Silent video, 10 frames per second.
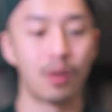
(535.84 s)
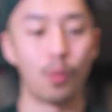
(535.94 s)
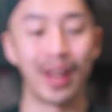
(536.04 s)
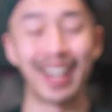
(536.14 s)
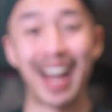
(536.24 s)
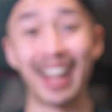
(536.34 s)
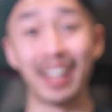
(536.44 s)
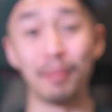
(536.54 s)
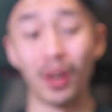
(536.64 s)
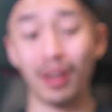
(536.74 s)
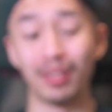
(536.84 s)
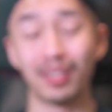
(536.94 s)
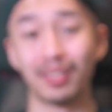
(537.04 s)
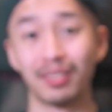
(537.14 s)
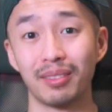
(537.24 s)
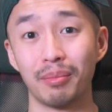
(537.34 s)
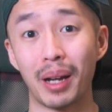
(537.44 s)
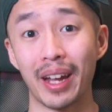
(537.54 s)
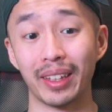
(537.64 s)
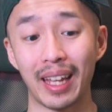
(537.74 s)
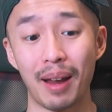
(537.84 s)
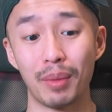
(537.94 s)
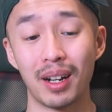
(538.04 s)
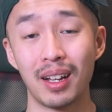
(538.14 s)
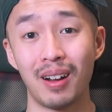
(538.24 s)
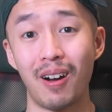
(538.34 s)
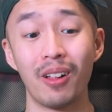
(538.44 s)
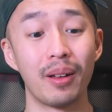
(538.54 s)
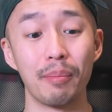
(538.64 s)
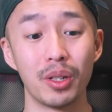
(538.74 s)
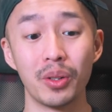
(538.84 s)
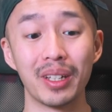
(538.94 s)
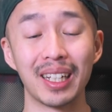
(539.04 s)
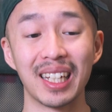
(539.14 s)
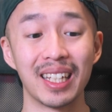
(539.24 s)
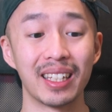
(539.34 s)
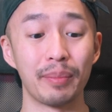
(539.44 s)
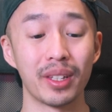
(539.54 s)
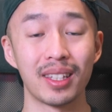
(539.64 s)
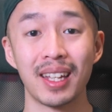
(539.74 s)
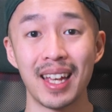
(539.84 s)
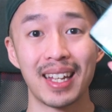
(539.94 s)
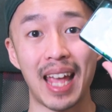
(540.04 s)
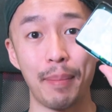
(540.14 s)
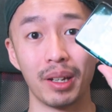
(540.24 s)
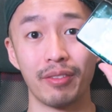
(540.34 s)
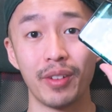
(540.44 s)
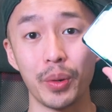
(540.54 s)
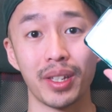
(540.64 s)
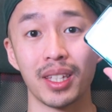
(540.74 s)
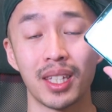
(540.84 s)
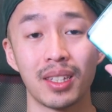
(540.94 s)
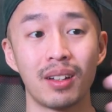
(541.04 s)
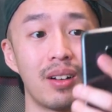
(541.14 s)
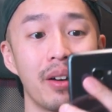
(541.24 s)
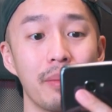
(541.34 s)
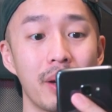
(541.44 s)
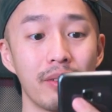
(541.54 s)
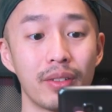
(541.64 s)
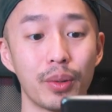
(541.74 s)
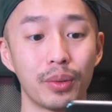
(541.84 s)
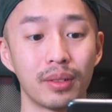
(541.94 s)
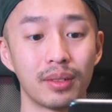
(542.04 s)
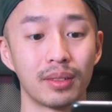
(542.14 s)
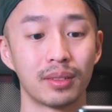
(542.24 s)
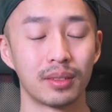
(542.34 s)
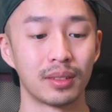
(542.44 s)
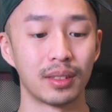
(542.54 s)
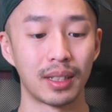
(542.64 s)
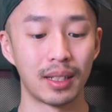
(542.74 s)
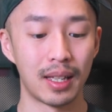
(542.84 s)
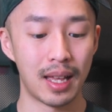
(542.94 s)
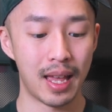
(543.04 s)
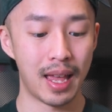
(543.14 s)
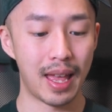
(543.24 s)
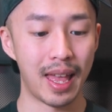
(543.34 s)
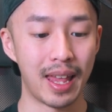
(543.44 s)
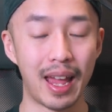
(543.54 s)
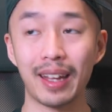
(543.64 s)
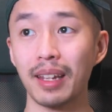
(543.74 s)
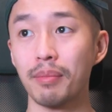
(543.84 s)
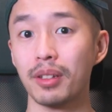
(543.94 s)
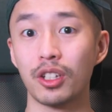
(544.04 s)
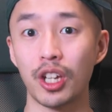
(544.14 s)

when I am not behind the camera. All I'm doing is I'm just tapping focus on my phone. And I can